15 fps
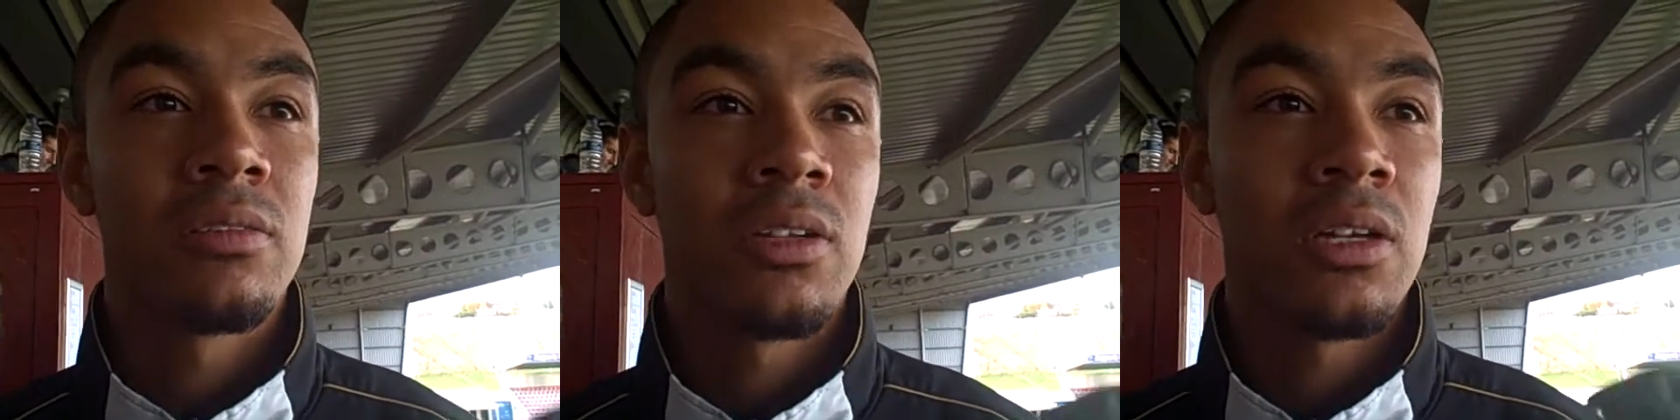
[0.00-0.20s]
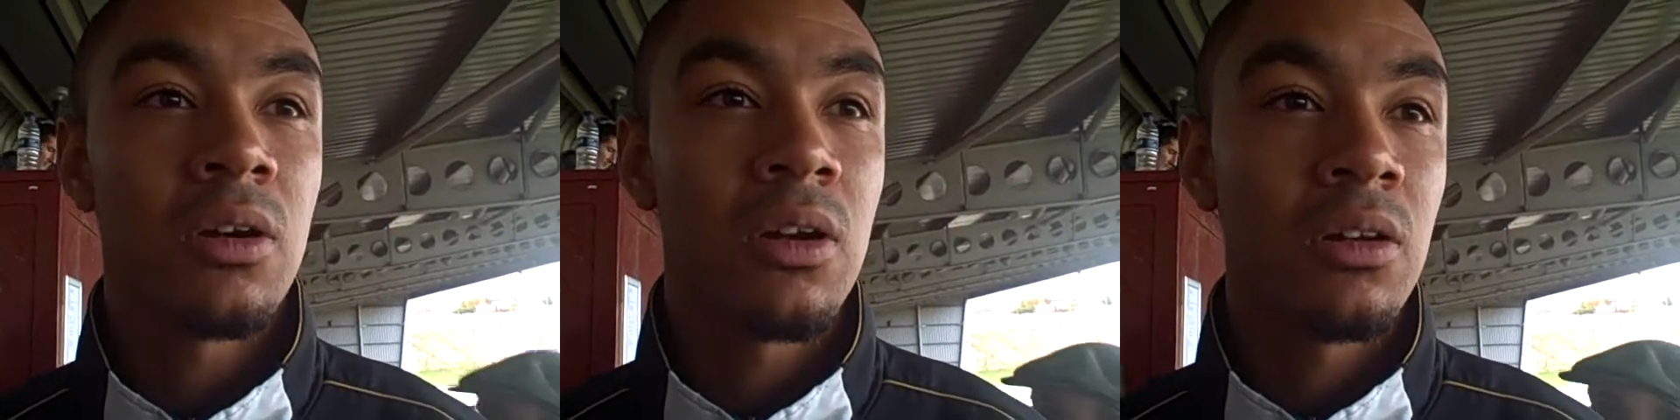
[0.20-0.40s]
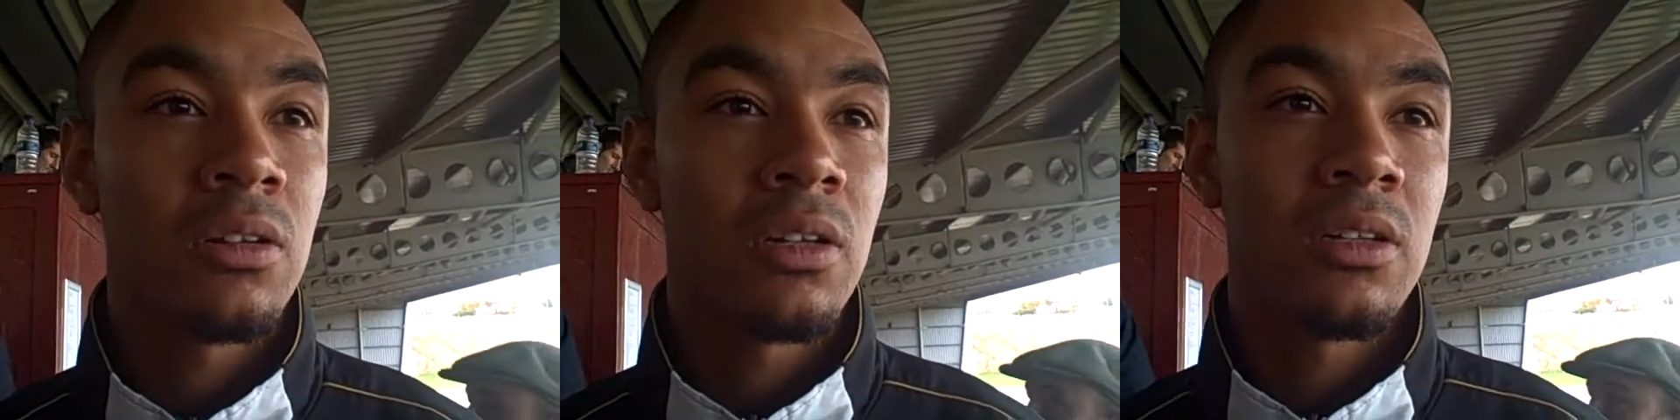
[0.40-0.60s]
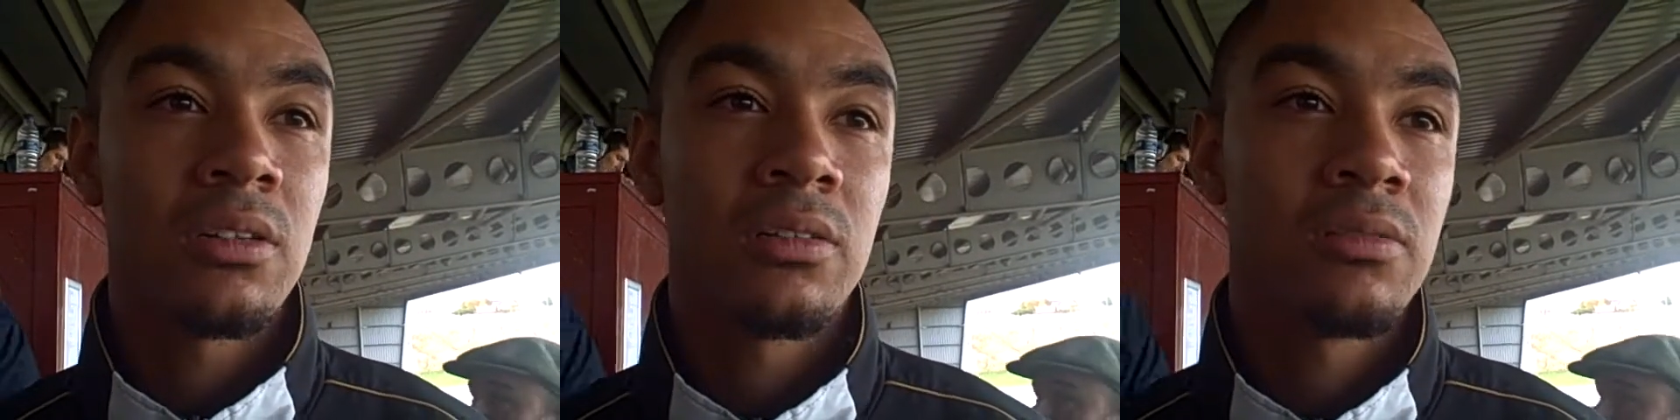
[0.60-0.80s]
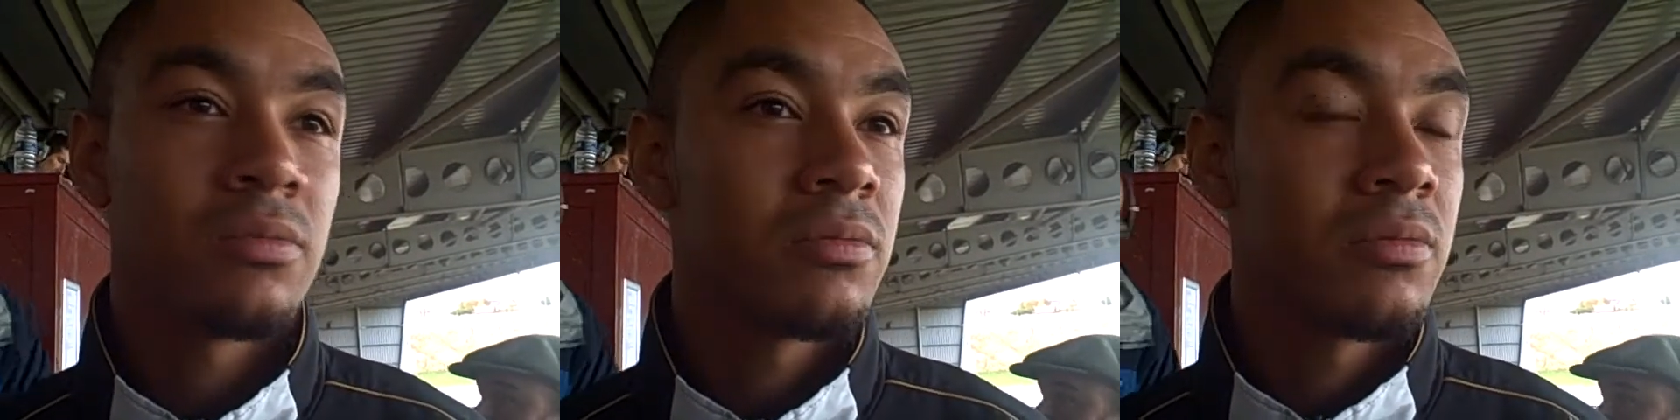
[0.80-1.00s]
you know,
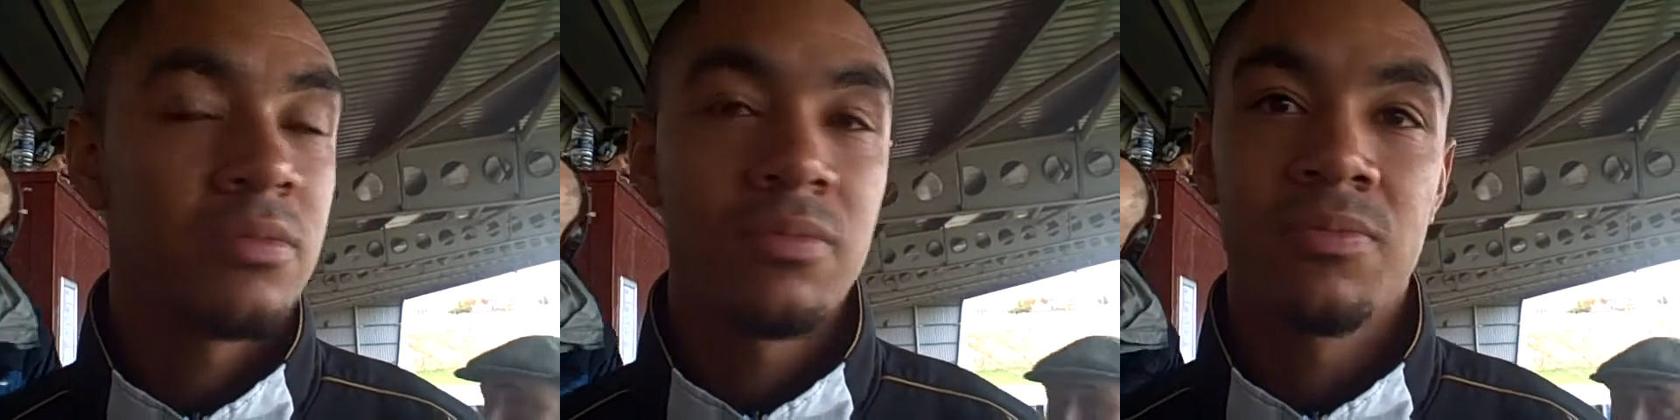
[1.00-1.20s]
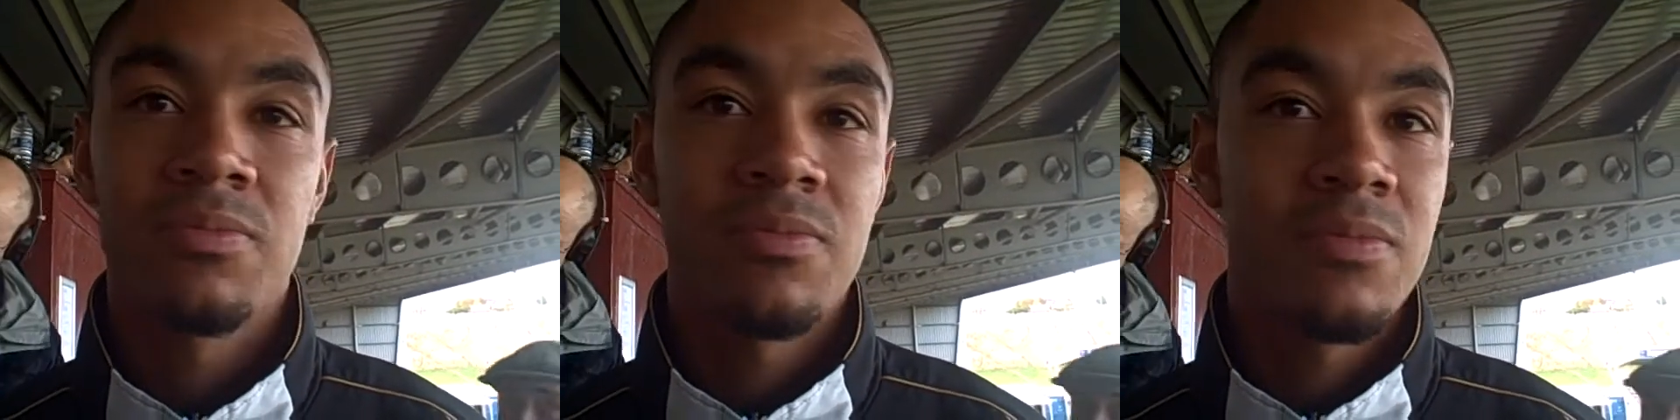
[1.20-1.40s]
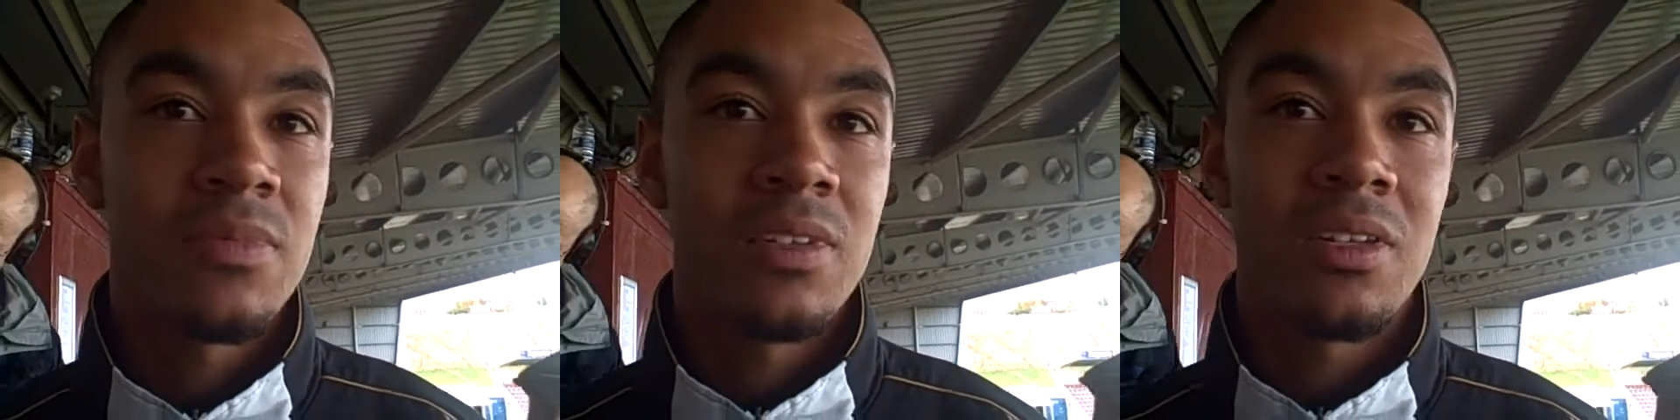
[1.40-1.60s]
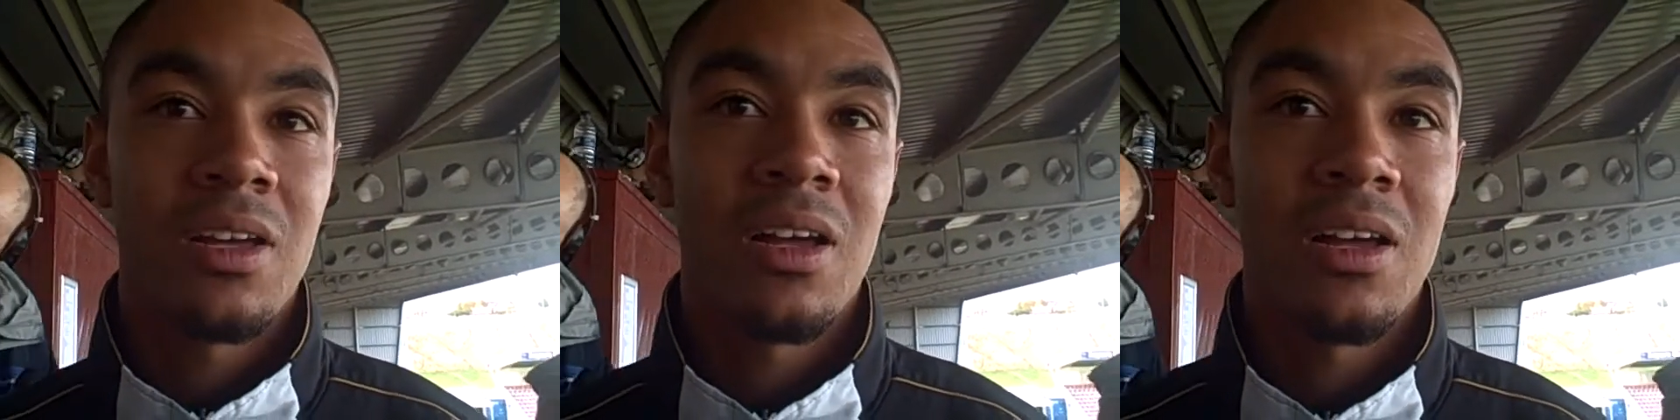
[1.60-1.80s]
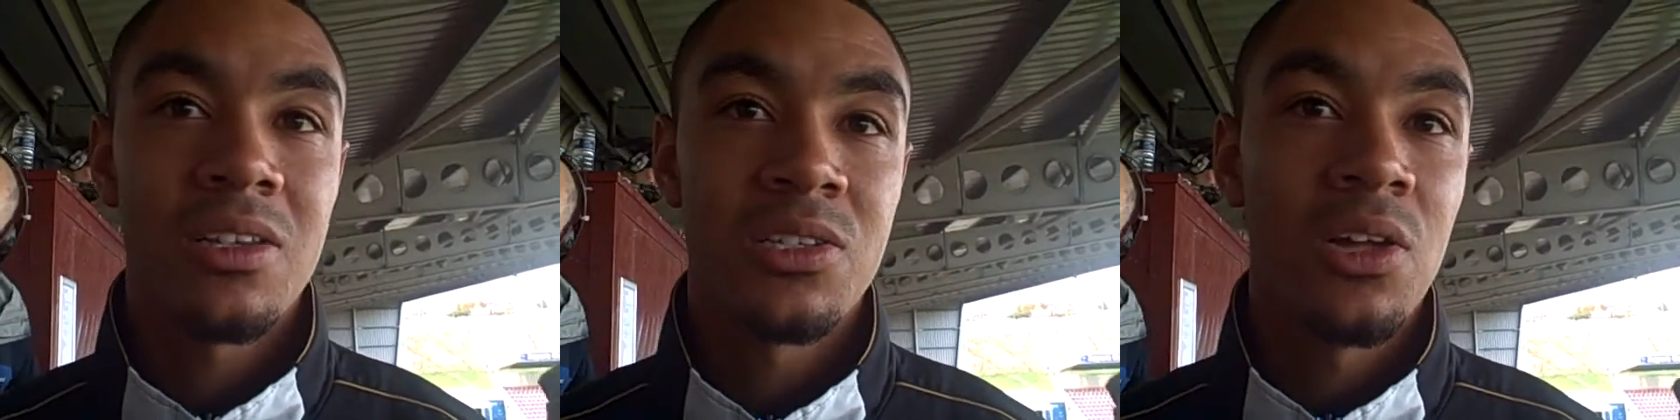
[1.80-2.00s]

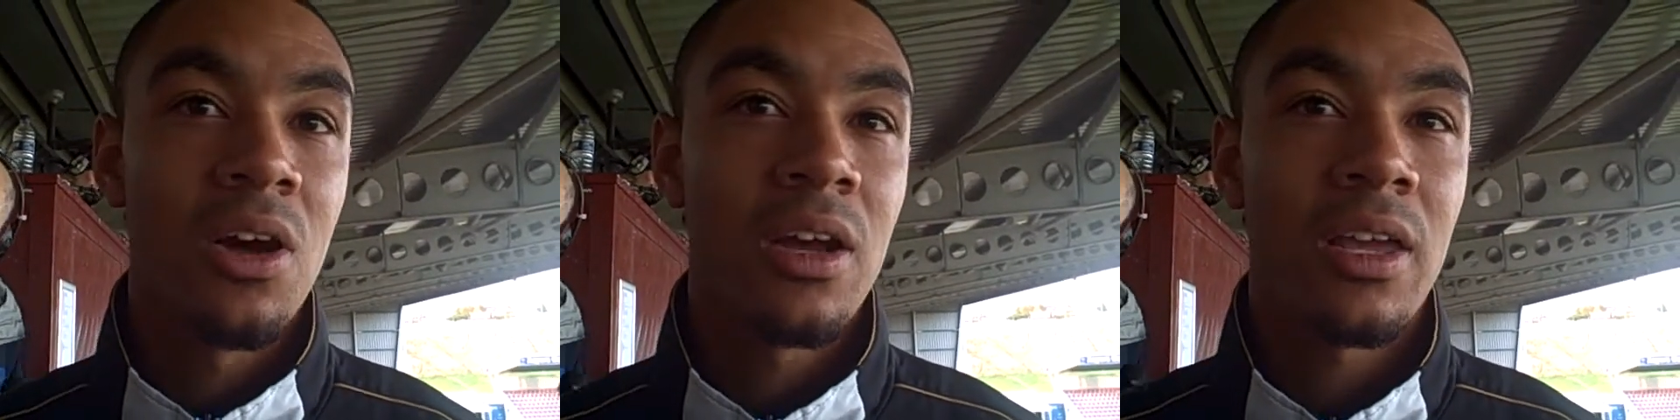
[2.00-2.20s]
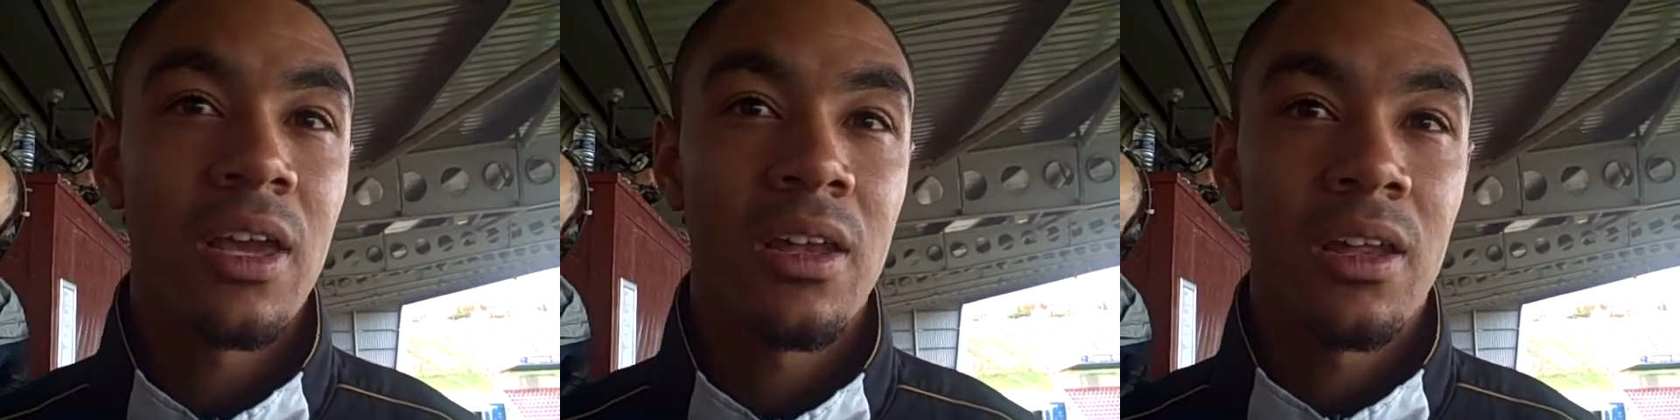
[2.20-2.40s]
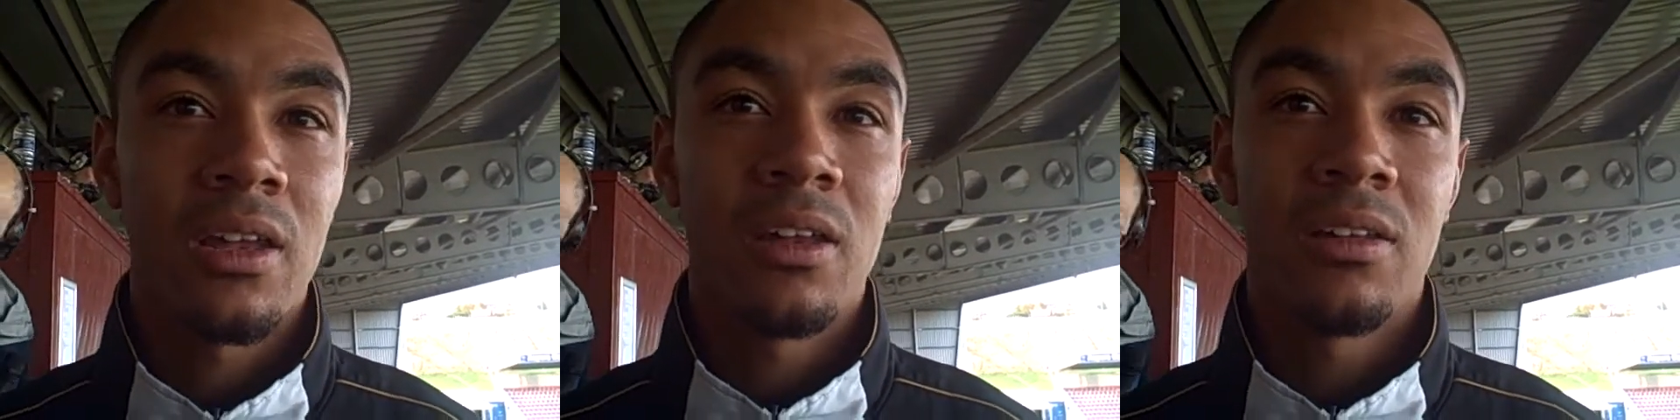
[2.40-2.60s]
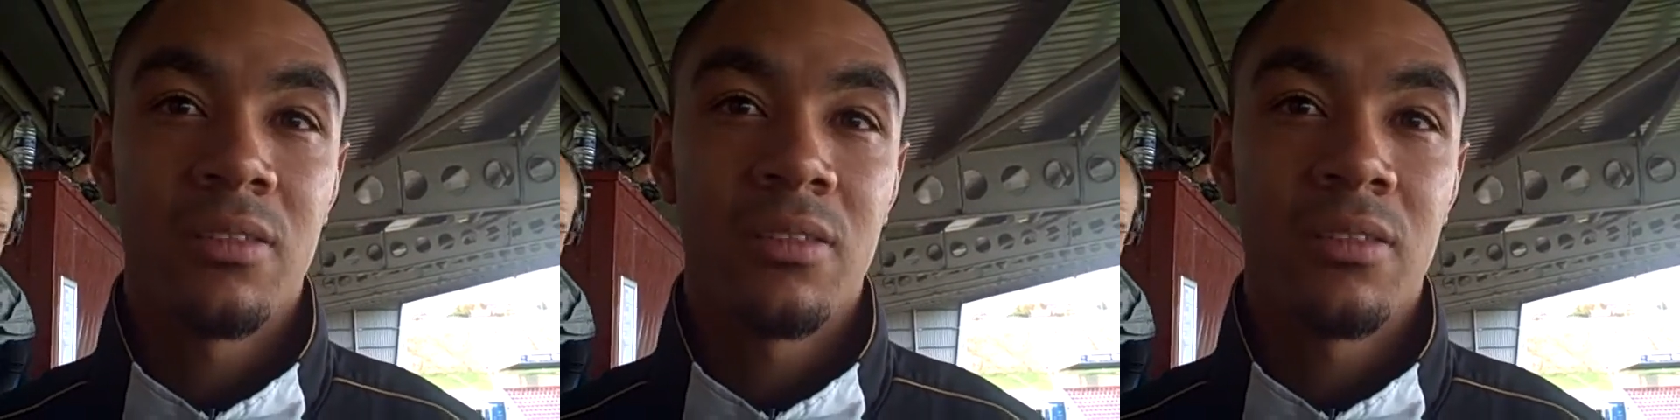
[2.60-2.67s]
I start again, and